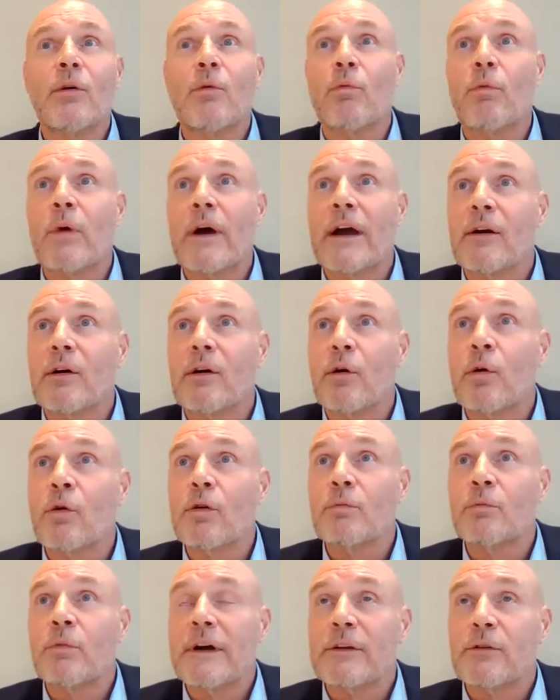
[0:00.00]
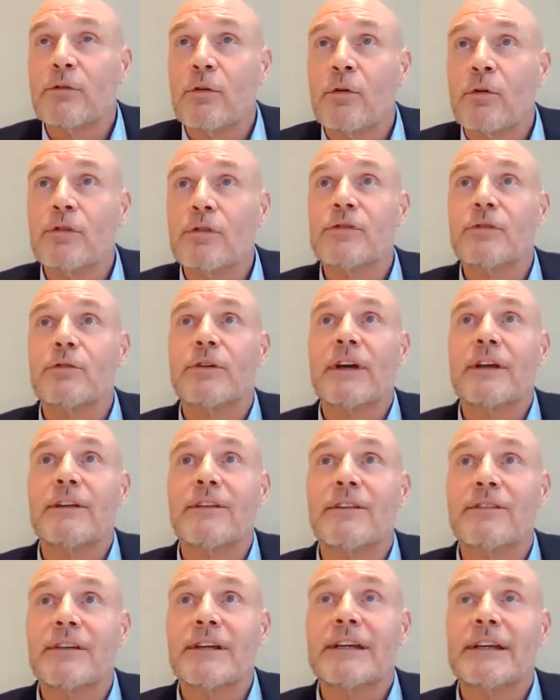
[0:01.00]
where you also can
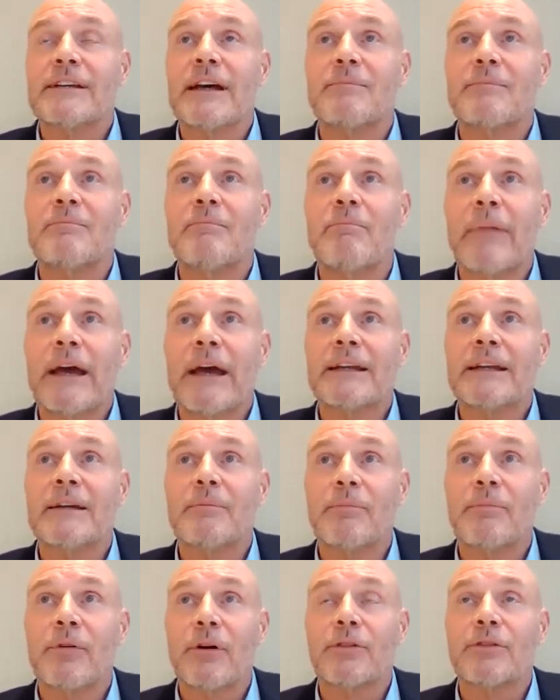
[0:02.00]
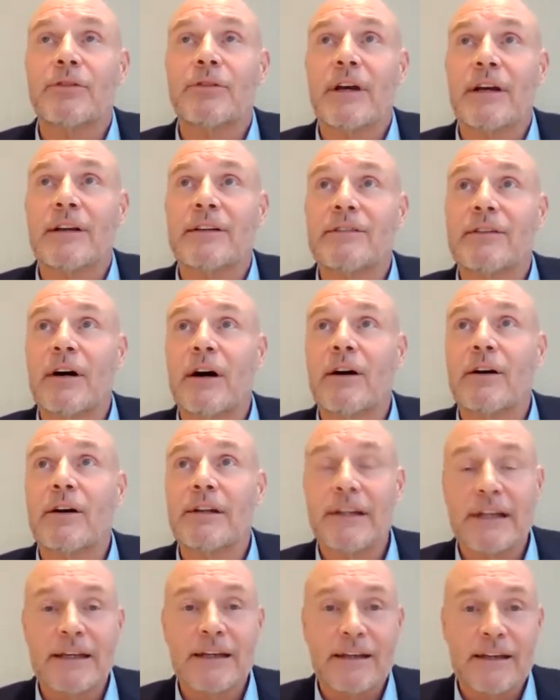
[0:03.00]
see that many projects are
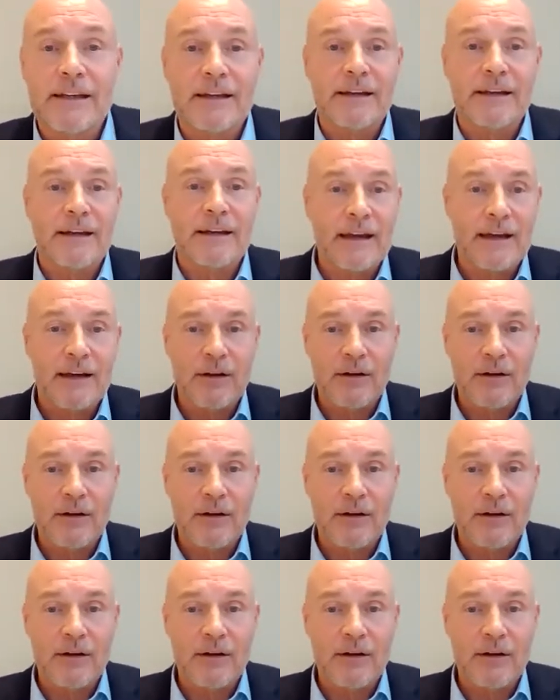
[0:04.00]
linking and